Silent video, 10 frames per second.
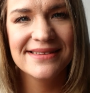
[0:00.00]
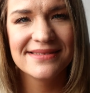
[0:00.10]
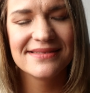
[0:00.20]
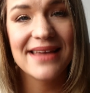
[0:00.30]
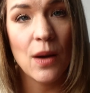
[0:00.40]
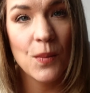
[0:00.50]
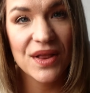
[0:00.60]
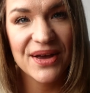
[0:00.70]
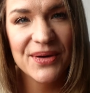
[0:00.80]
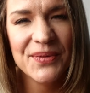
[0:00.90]
is down
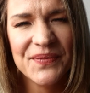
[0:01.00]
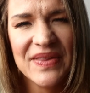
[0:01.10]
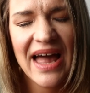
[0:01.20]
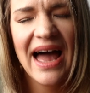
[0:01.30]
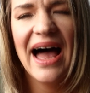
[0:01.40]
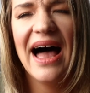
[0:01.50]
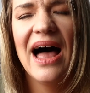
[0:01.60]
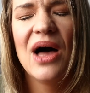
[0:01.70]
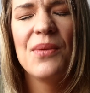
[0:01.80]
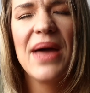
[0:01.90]
below.
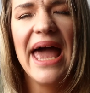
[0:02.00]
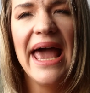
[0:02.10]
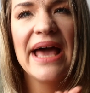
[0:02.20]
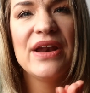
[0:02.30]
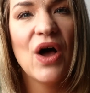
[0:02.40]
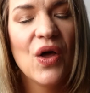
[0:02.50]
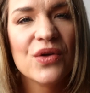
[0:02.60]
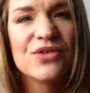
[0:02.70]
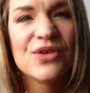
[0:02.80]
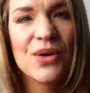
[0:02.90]
And
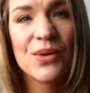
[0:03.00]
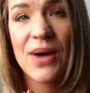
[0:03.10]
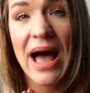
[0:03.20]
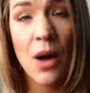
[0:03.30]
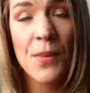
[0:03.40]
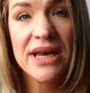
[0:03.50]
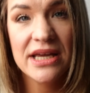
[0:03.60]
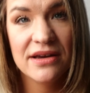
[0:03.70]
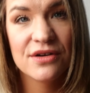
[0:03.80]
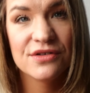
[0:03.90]
also how
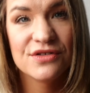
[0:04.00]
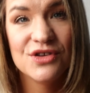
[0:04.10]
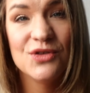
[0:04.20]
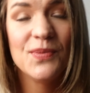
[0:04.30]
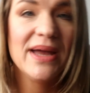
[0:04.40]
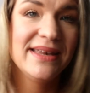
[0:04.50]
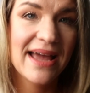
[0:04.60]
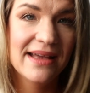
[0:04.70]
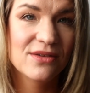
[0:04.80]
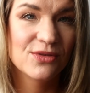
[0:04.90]
many years you've been
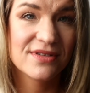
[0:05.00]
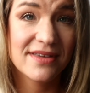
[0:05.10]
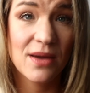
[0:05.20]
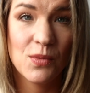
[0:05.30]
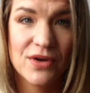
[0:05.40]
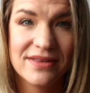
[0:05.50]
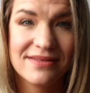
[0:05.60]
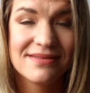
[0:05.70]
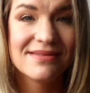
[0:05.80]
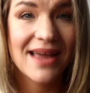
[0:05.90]
diagnosed with type
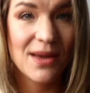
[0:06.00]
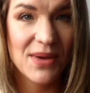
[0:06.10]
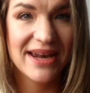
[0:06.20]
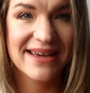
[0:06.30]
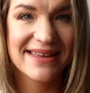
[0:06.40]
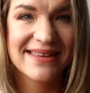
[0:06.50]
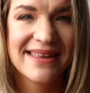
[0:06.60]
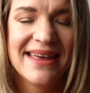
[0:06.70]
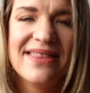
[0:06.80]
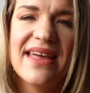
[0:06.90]
1 diabetic.
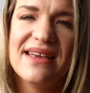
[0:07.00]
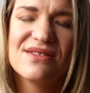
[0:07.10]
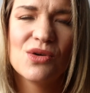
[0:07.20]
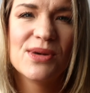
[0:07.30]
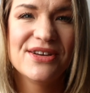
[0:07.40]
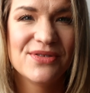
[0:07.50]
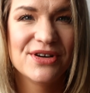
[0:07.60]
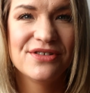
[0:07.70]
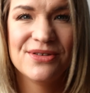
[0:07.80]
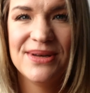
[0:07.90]
Thanks so much
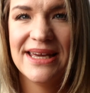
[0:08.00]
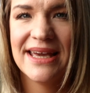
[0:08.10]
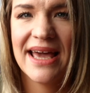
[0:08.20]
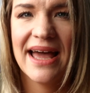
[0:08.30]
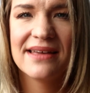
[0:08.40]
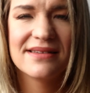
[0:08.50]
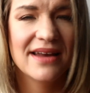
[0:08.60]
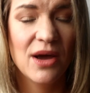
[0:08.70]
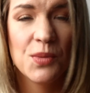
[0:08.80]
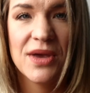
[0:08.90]
for tuning in, guys,
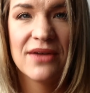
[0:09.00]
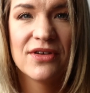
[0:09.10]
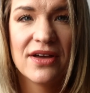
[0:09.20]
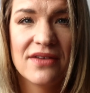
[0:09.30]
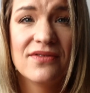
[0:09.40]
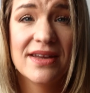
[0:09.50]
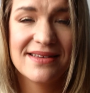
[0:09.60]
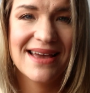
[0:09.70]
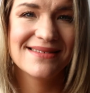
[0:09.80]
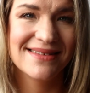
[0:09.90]
and I hope you have a
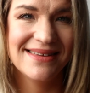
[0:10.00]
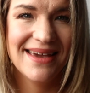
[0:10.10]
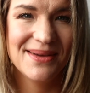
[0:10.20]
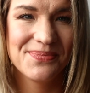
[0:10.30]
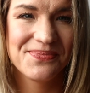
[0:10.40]
fantastic day.